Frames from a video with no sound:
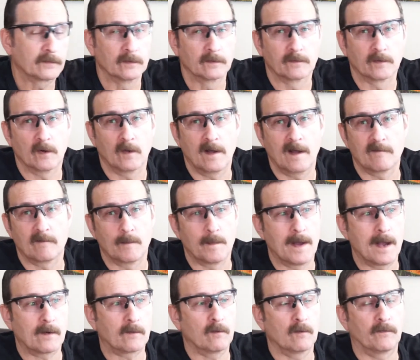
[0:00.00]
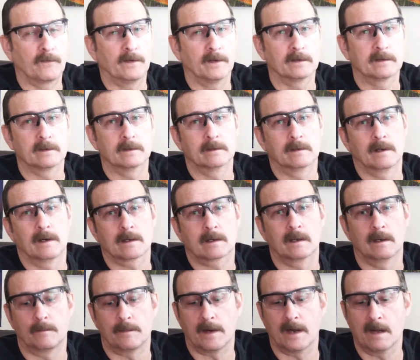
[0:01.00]
if you don't have a macro filter and you're not
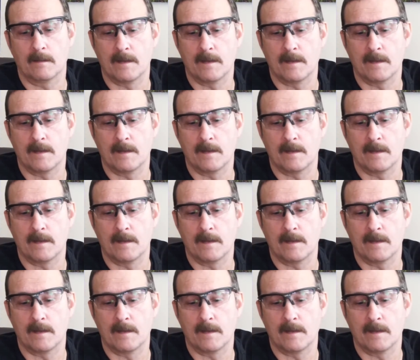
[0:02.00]
going to buy